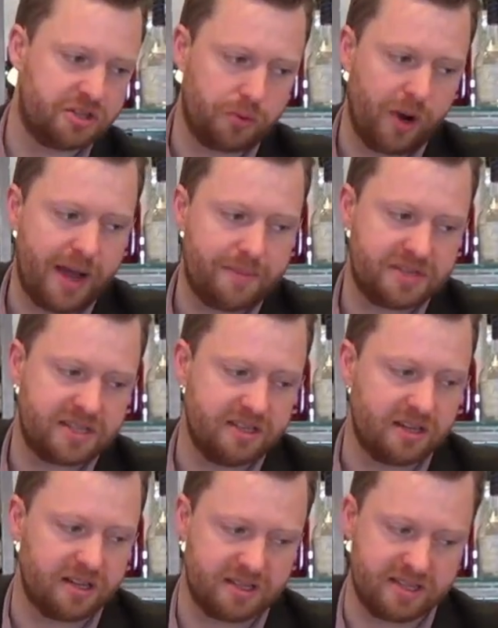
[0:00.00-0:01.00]
Schweppes
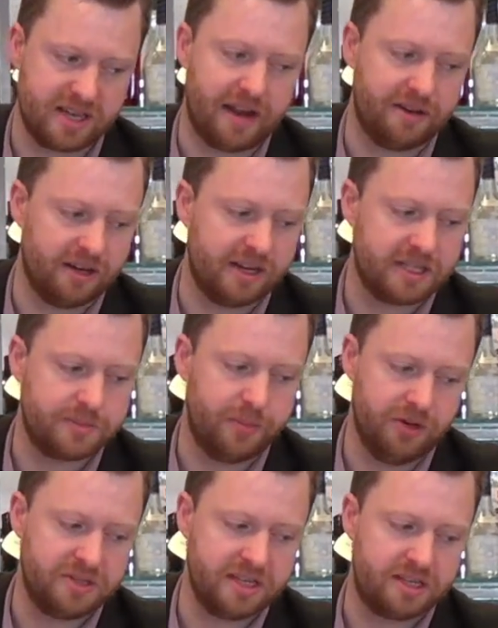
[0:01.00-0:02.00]
is our standard, I
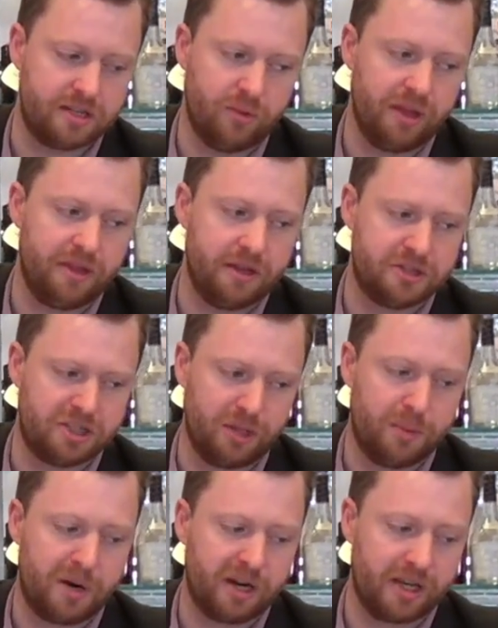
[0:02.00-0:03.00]
suppose. It's the one that the
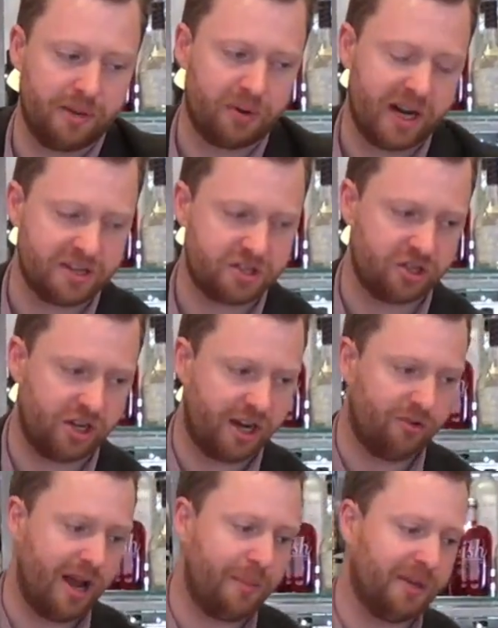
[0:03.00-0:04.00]
supermarket brands try
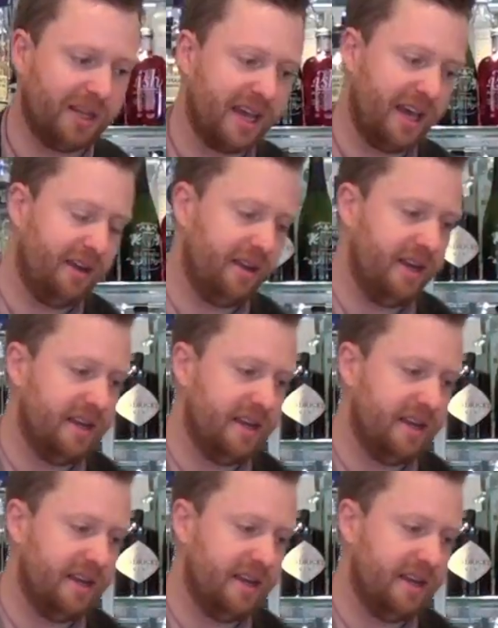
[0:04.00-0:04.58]
and replicate.